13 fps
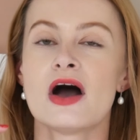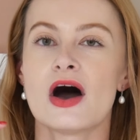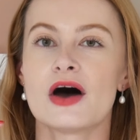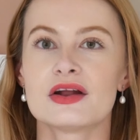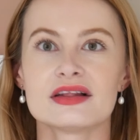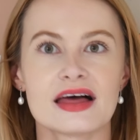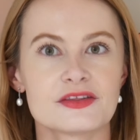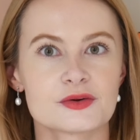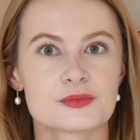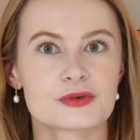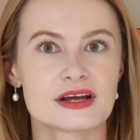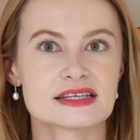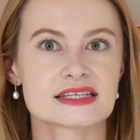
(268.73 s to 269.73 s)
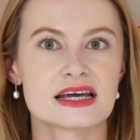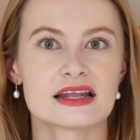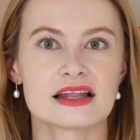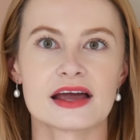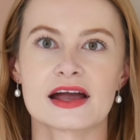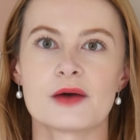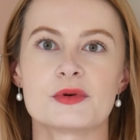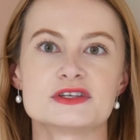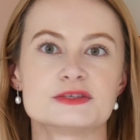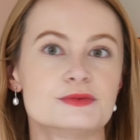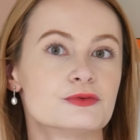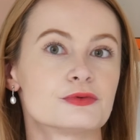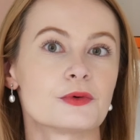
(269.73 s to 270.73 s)
on a leather bracelet like I was
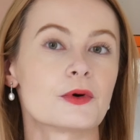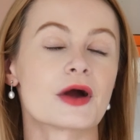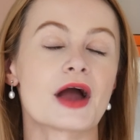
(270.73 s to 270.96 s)
before.